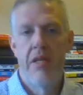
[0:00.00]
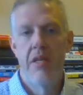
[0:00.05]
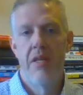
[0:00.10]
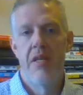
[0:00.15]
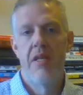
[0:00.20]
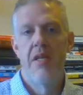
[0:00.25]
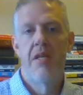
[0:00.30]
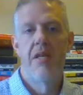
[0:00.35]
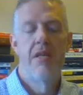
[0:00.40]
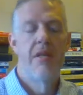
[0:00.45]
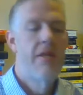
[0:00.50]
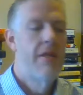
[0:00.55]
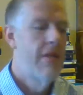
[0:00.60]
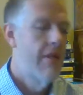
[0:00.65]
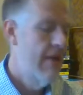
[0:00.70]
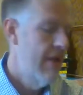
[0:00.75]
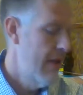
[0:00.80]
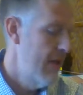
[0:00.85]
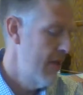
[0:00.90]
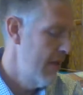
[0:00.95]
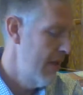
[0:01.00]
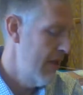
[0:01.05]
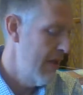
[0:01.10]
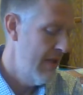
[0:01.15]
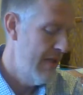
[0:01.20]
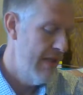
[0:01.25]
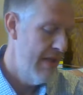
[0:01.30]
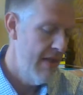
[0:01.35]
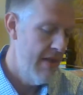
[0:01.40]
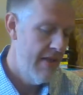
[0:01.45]
to this, you know,
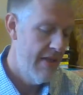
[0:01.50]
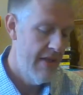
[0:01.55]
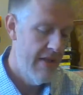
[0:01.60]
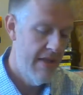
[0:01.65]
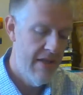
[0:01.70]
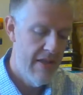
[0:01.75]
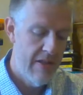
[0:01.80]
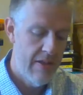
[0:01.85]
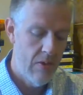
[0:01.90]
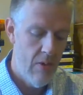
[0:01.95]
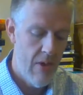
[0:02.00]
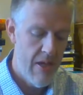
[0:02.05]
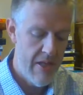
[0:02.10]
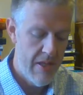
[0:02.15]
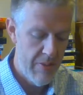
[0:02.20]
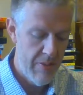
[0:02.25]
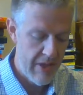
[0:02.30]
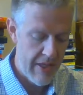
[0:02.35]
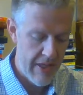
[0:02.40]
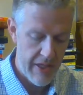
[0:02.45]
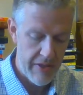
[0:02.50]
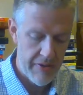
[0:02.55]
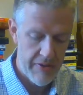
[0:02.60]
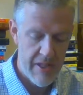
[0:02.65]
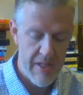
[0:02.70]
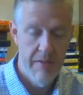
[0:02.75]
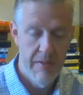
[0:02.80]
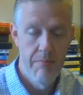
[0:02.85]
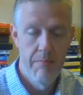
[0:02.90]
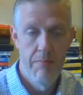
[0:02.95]
it does, it is quite the
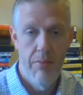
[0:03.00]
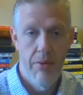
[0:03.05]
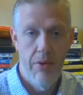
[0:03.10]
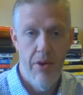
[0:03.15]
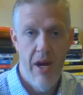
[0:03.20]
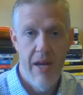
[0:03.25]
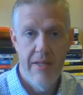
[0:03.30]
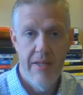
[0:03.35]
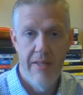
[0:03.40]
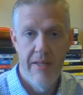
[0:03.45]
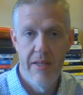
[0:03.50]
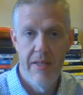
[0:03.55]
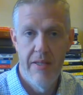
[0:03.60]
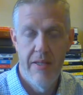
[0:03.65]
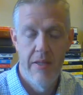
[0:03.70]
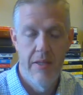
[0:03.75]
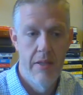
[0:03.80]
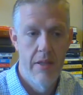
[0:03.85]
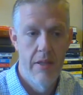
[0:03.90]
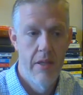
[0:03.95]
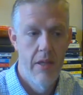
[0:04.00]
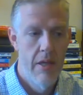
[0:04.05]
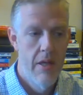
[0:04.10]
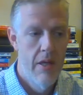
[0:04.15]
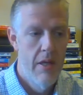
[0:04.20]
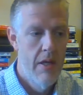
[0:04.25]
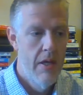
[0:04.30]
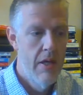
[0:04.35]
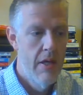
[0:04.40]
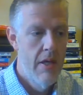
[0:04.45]
meticulous process. And
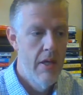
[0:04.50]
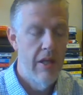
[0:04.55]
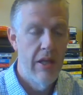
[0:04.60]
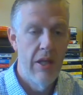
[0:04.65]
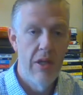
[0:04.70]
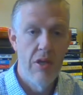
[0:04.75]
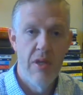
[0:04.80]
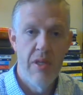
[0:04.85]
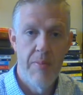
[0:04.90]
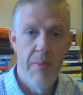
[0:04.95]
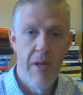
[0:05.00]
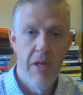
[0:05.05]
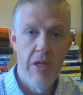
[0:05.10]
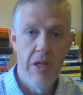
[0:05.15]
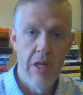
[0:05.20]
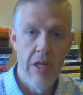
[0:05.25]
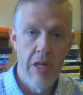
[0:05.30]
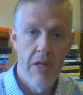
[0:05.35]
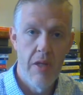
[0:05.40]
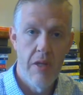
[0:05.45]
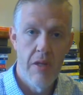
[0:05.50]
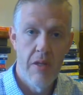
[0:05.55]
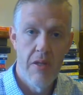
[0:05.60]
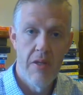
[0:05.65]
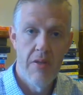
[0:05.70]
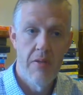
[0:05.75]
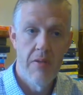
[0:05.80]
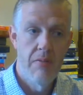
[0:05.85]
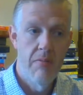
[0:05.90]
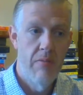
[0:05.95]
again, you spend
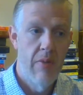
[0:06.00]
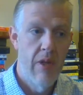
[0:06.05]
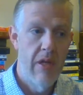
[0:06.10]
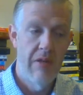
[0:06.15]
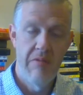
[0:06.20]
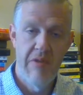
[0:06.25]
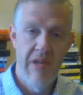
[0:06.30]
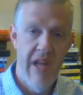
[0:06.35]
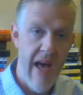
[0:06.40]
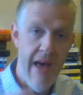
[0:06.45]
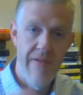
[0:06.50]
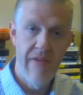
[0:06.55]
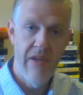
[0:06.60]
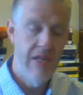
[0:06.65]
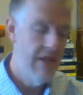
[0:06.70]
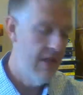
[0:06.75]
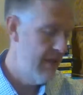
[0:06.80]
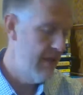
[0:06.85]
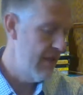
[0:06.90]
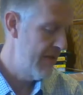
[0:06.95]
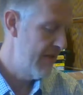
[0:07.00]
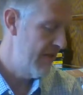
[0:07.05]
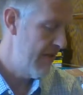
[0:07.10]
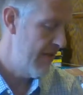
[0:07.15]
years like diving into this